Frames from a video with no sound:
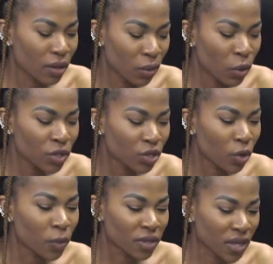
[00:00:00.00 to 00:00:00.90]
the moment
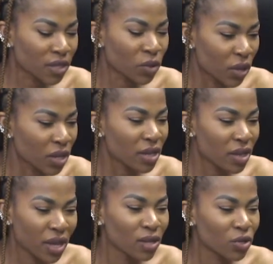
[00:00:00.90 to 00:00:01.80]
you're obsessed with
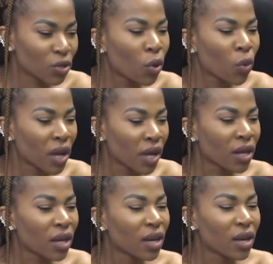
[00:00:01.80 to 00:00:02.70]
it, there is no
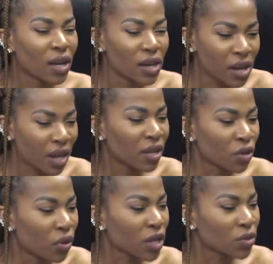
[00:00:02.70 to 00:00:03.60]
way
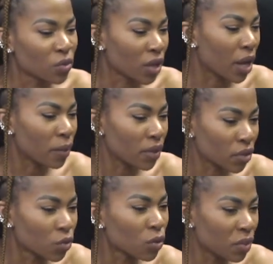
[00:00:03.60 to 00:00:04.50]
nothing great will
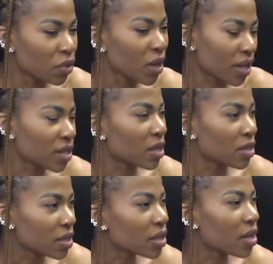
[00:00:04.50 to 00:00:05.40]
happen. You will be
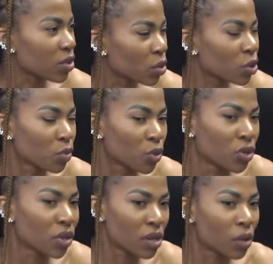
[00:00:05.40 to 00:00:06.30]
excellent as long as you
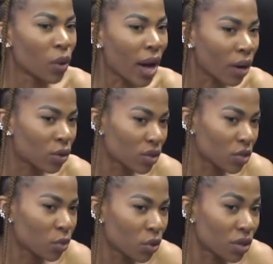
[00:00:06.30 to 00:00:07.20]
put in the hours
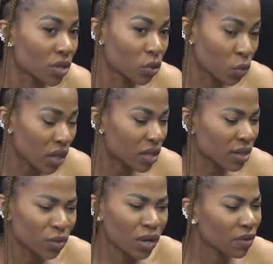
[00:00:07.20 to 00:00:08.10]
and you put in the sweat
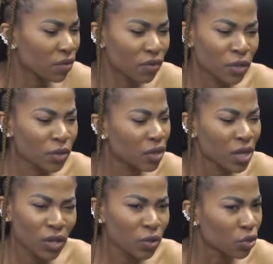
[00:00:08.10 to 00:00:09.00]
in whatever field
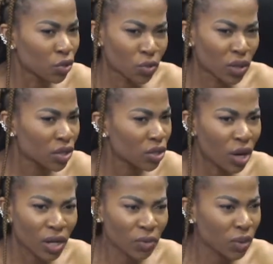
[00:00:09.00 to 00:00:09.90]
you choose, whether it's
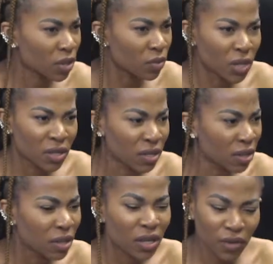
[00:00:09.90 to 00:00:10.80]
art, whether it's
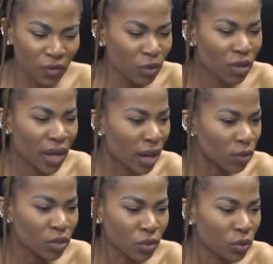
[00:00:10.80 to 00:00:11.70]
medicine. If you put in the
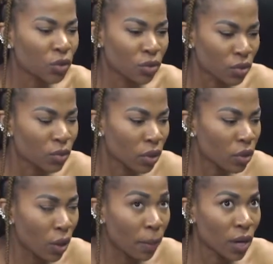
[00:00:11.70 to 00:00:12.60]
hours,
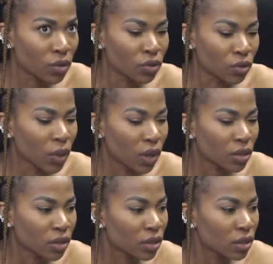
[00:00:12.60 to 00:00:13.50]
you're bound to do well.